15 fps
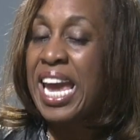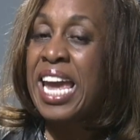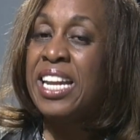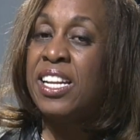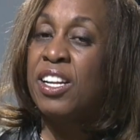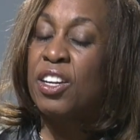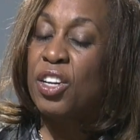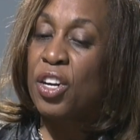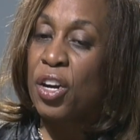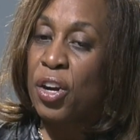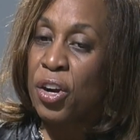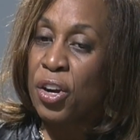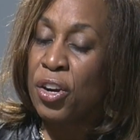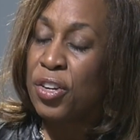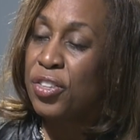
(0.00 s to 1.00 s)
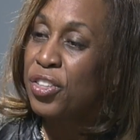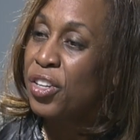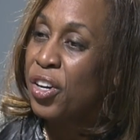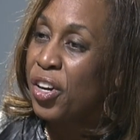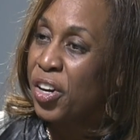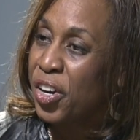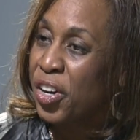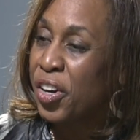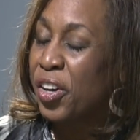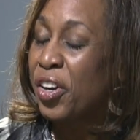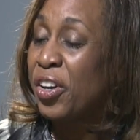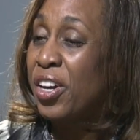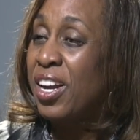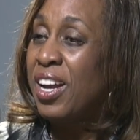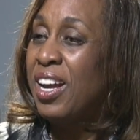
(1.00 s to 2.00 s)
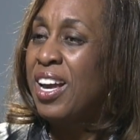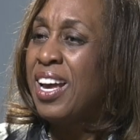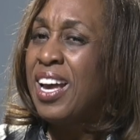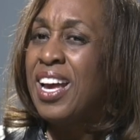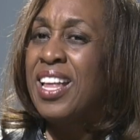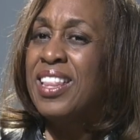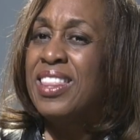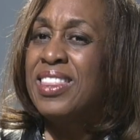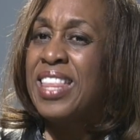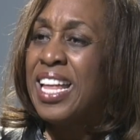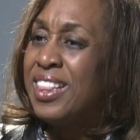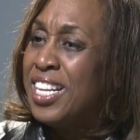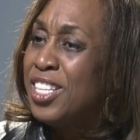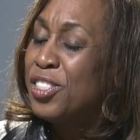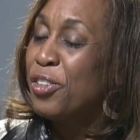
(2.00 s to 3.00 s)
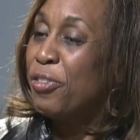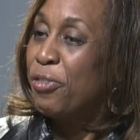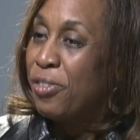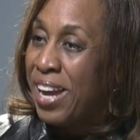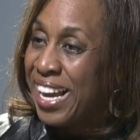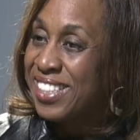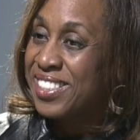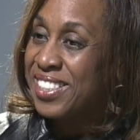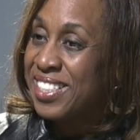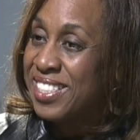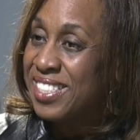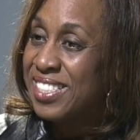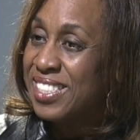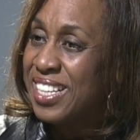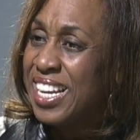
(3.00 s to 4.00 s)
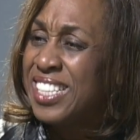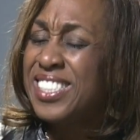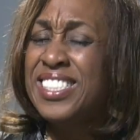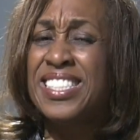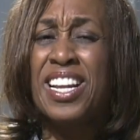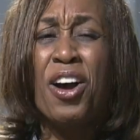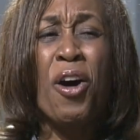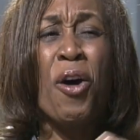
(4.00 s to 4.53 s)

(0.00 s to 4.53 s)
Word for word: And it occurred to her that these are fractions. And she said,